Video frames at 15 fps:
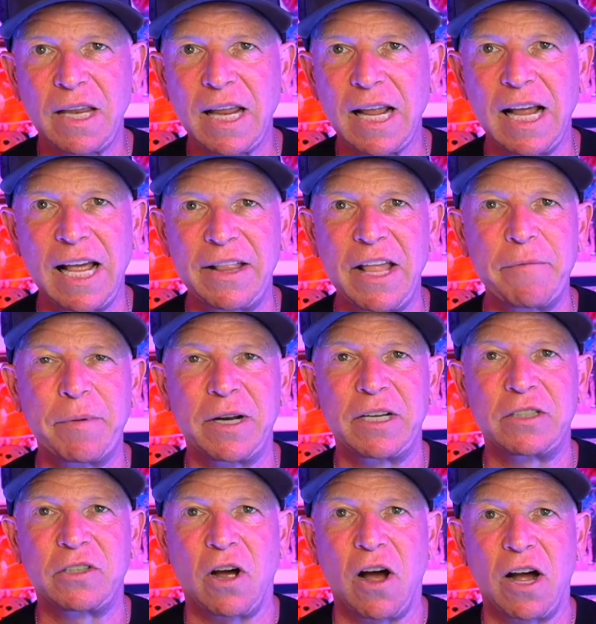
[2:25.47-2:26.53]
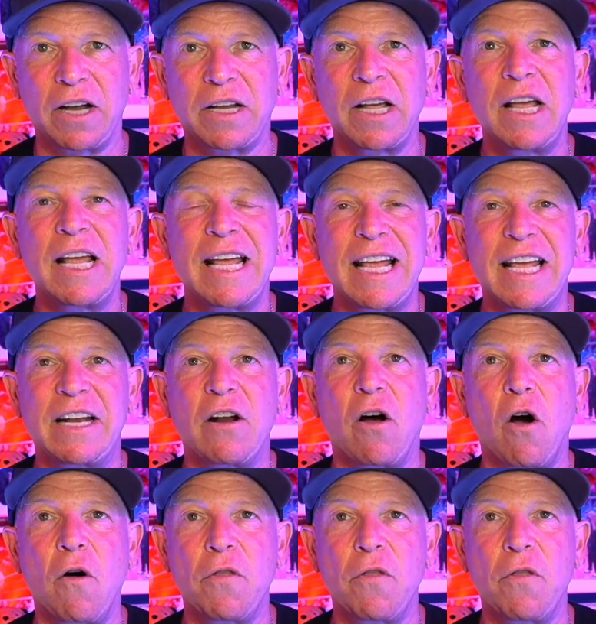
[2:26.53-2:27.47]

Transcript: and they've been a dog in